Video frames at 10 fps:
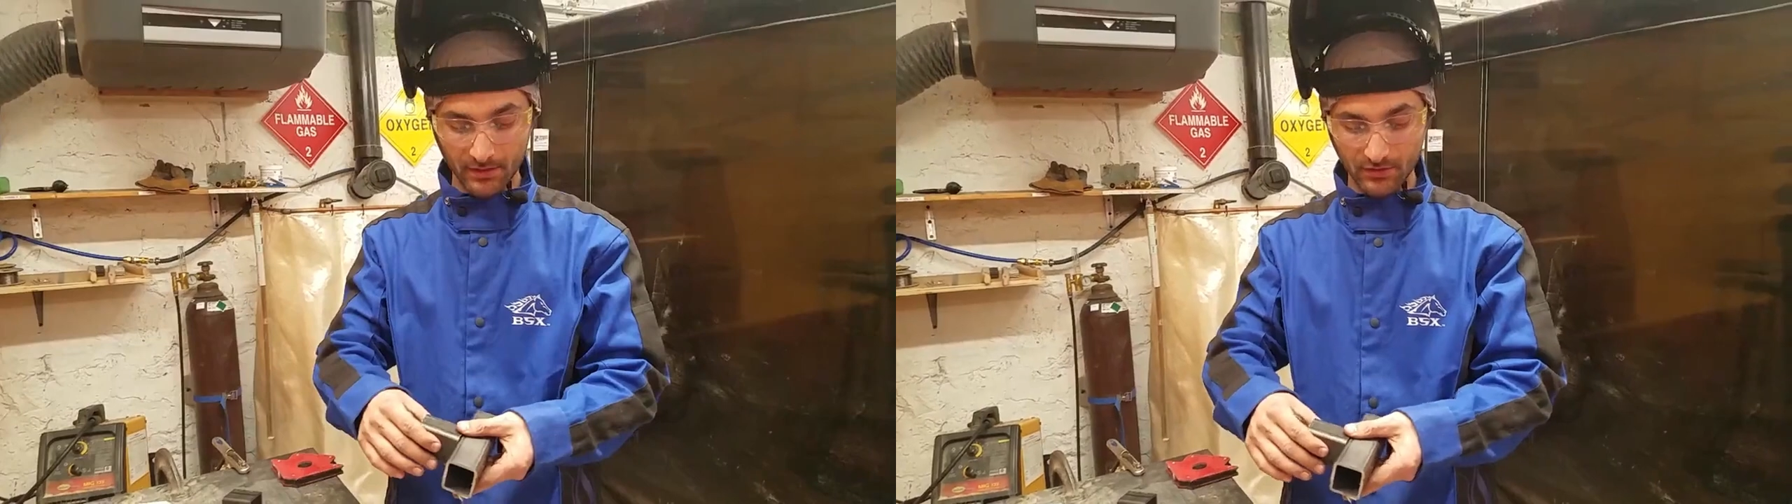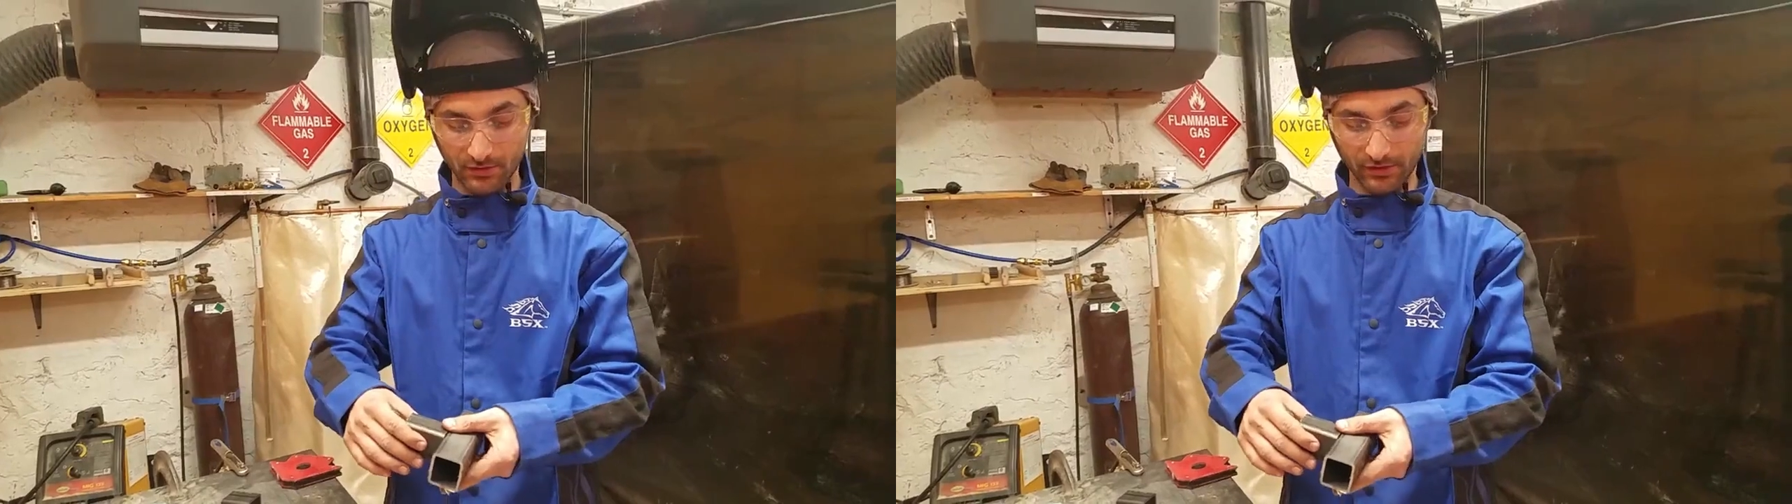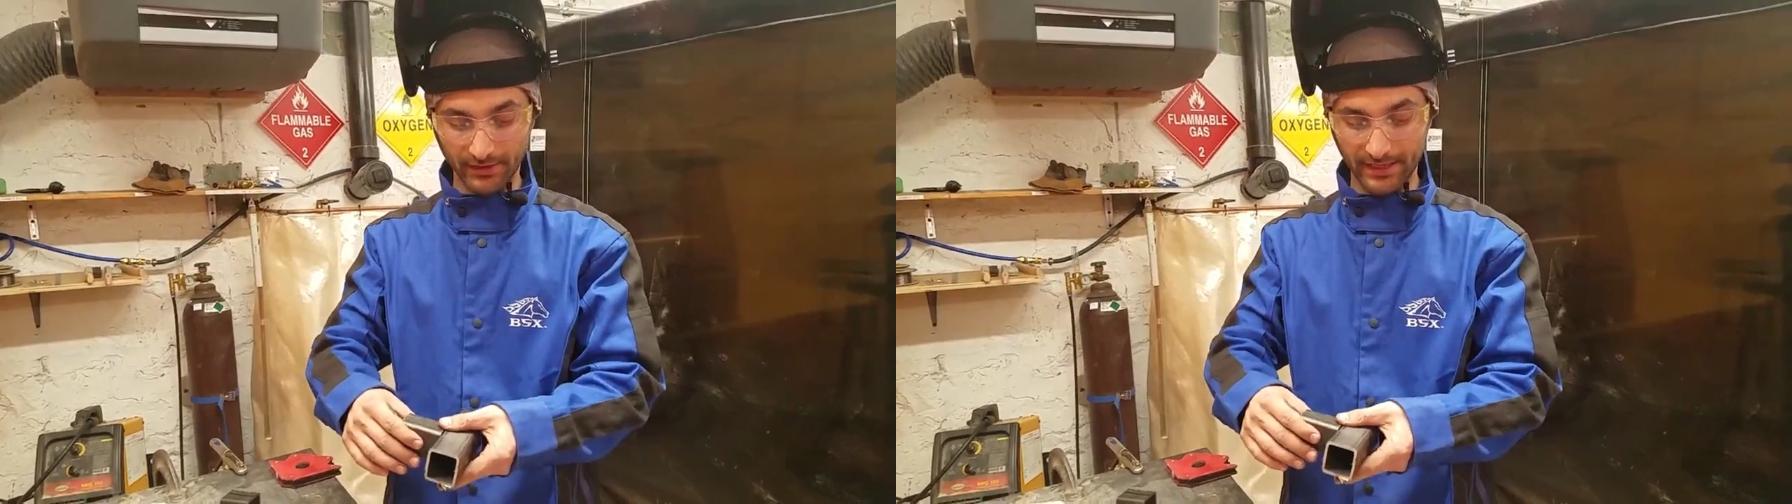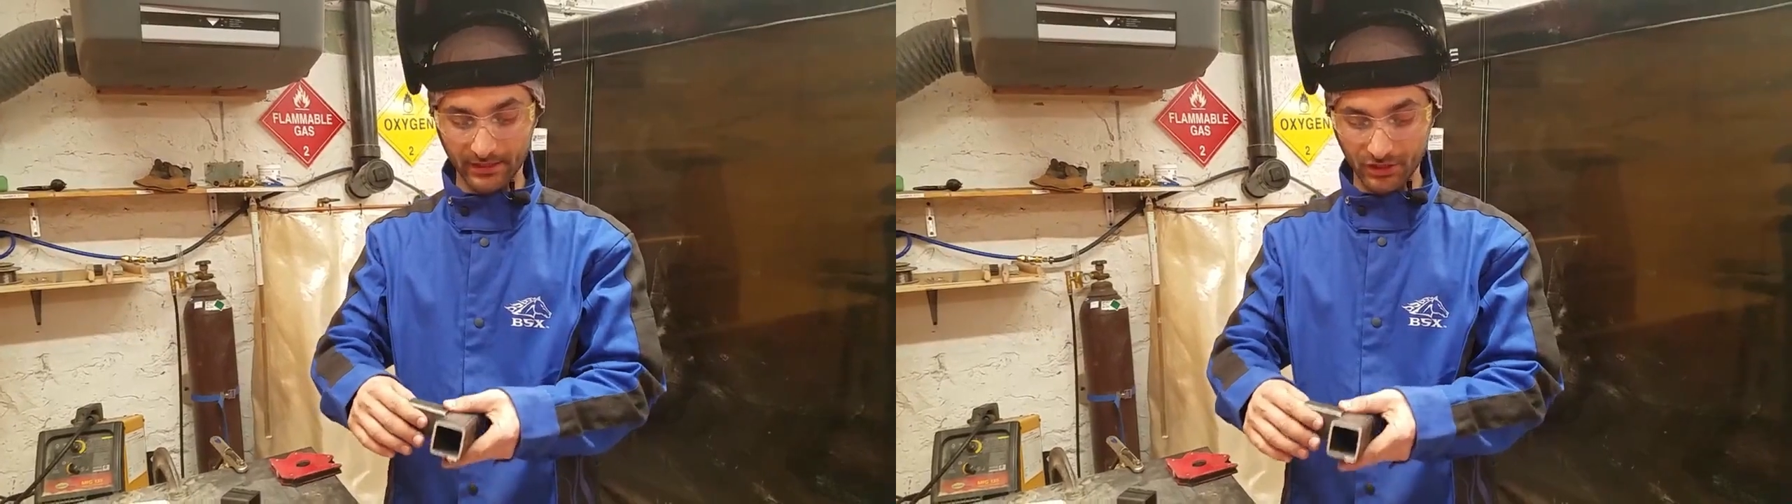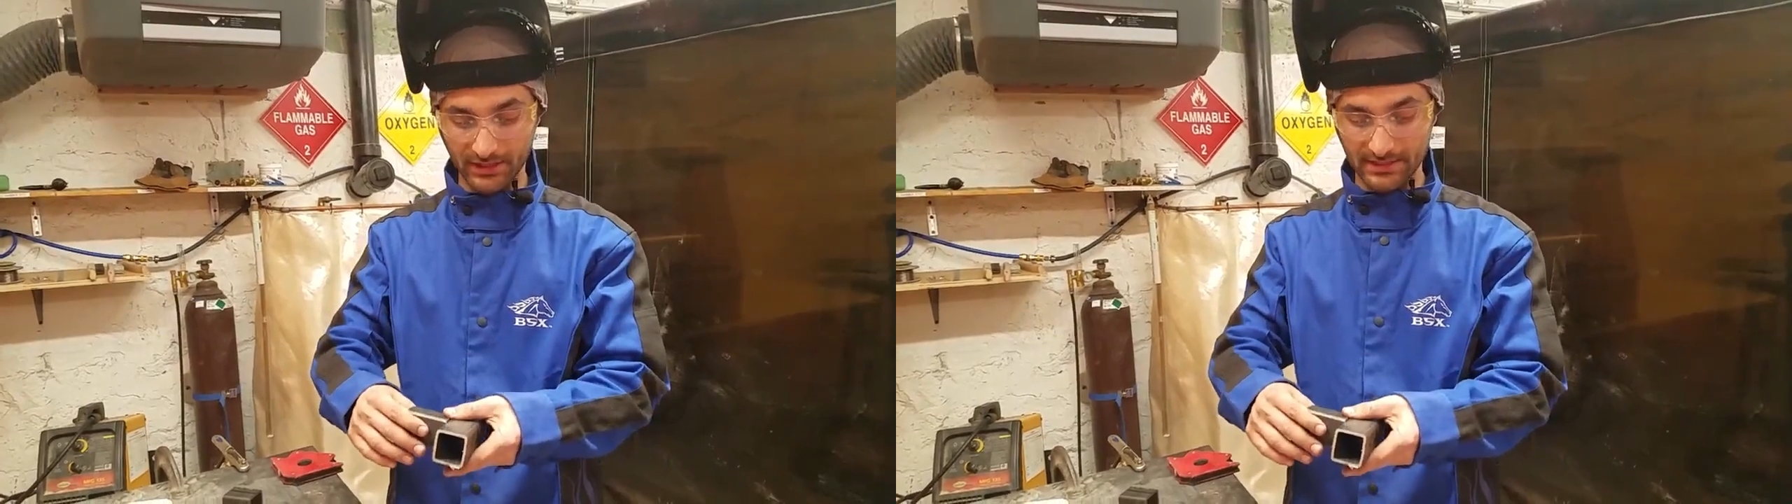so that you can get
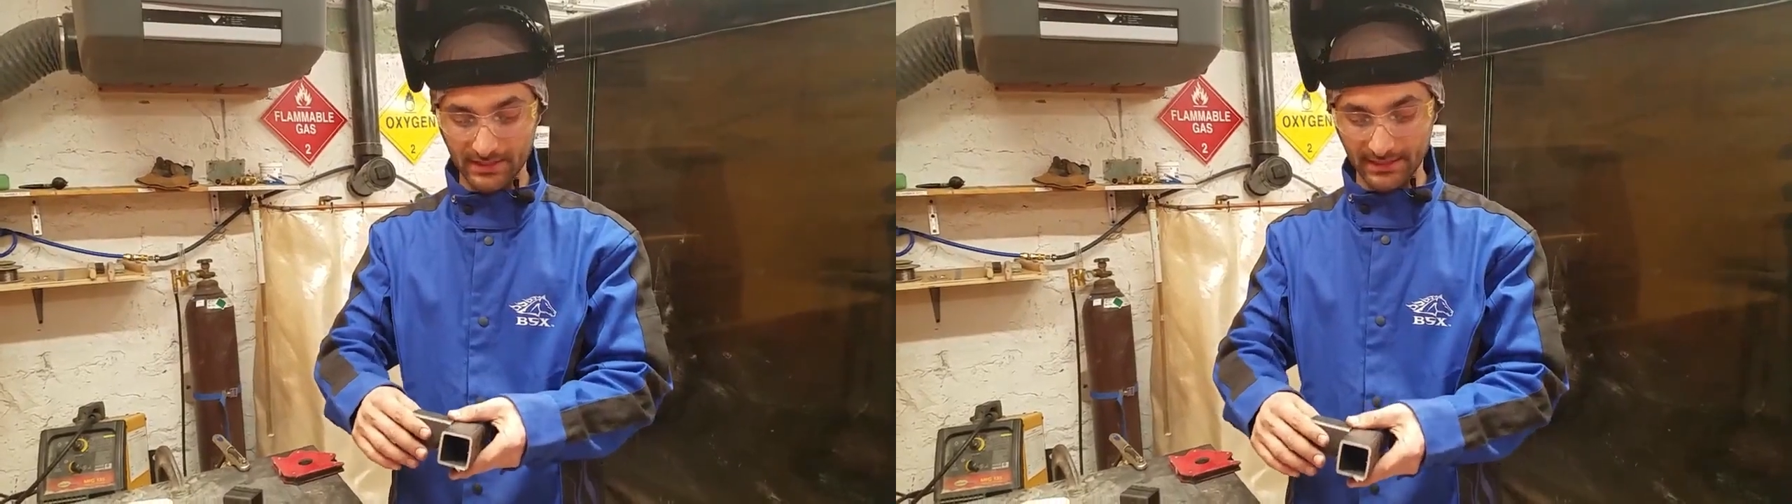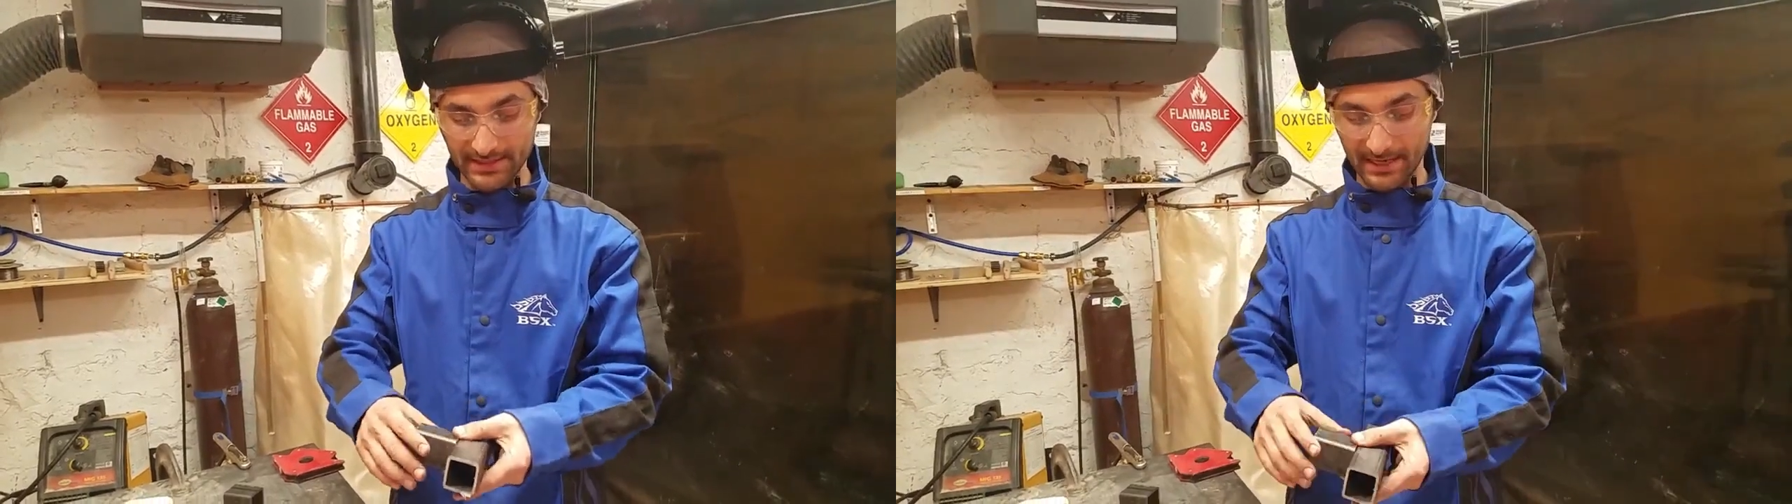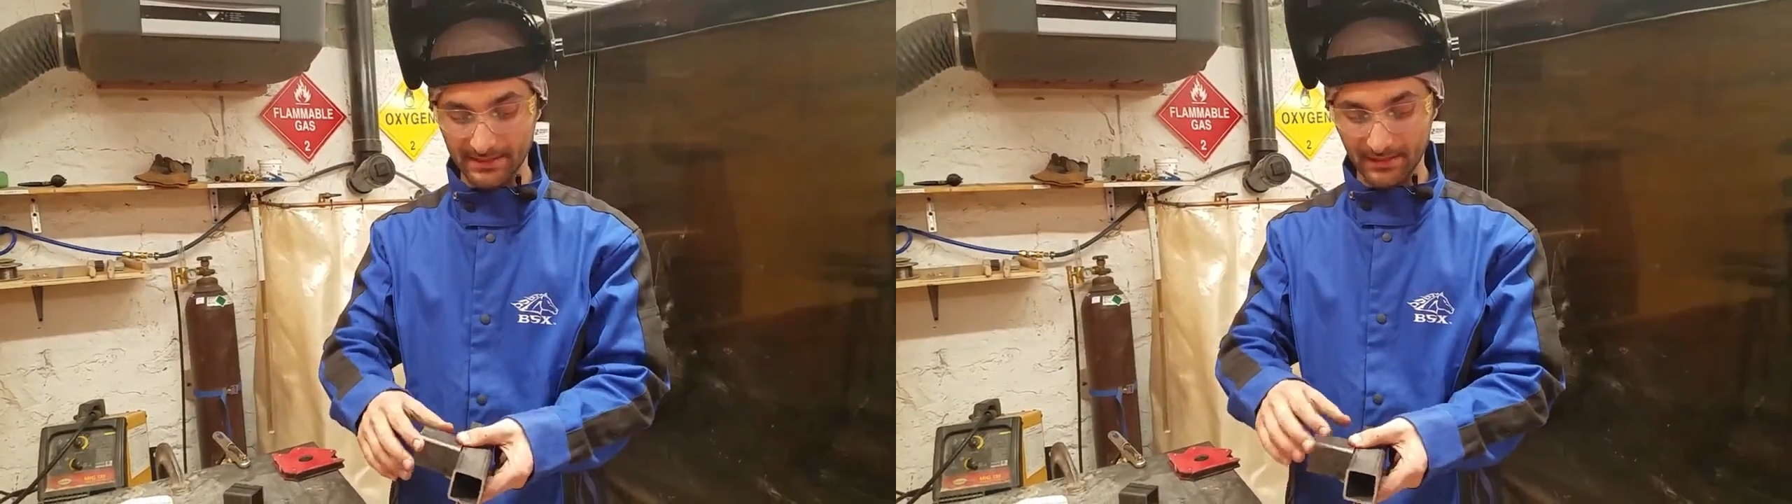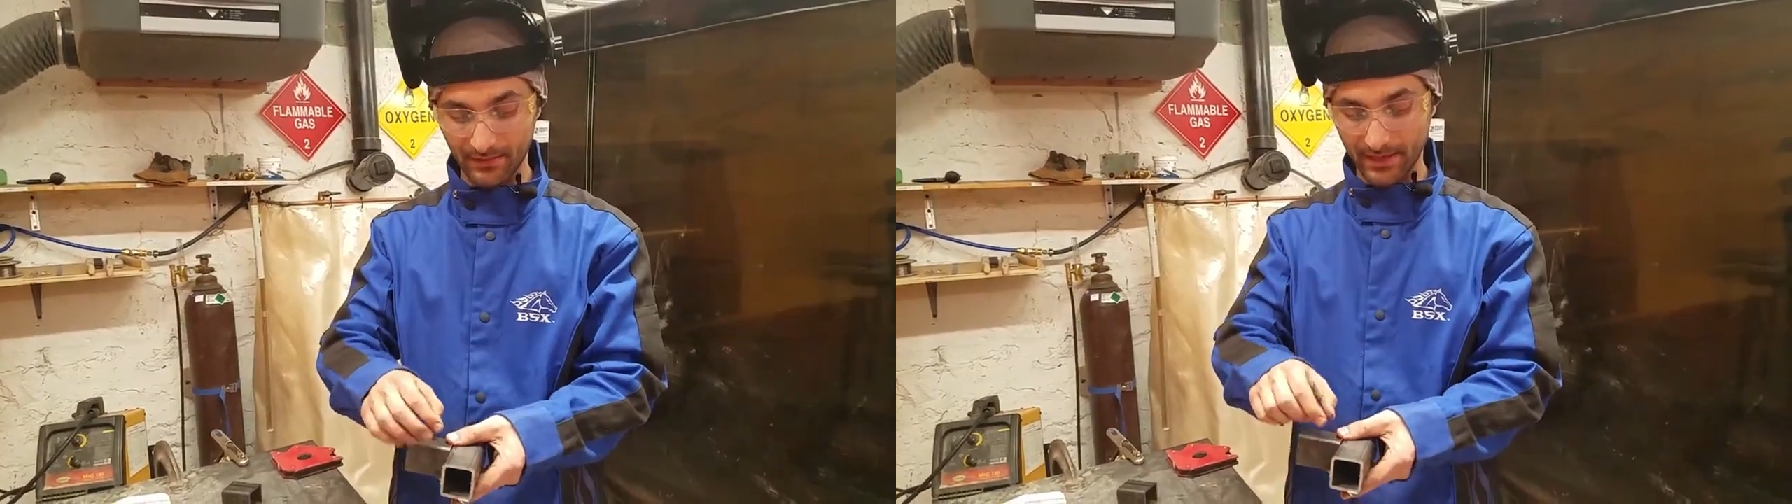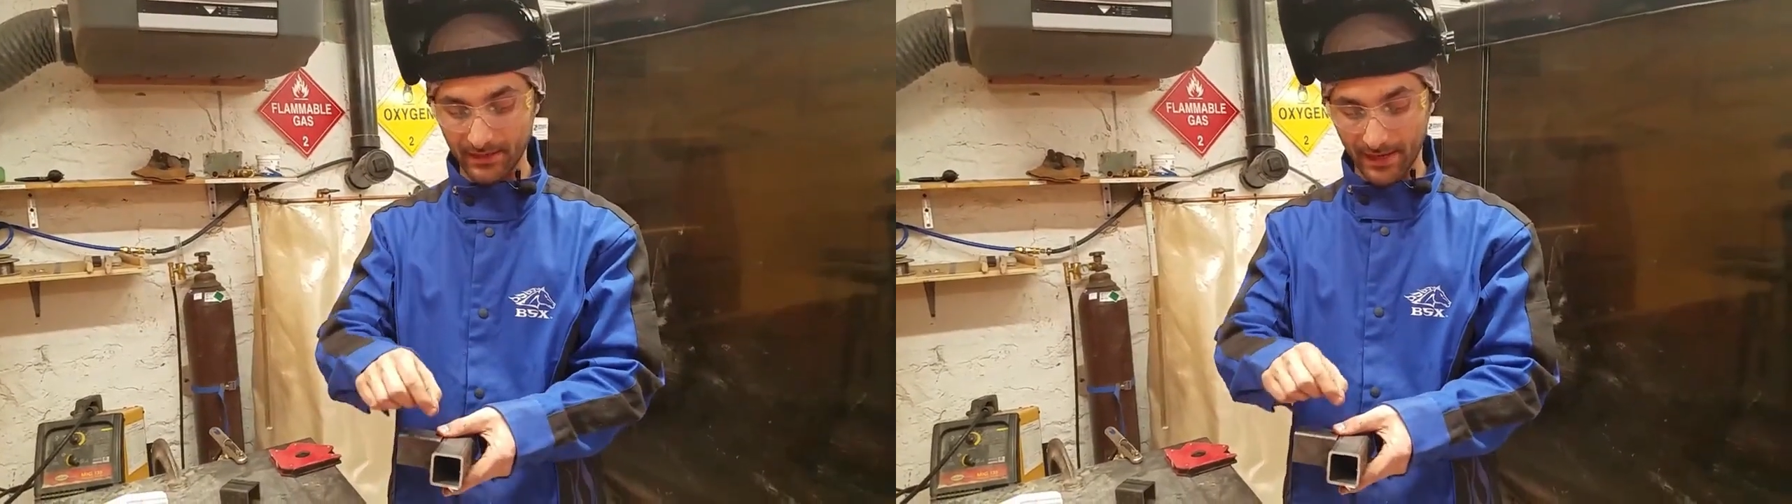it just exactly right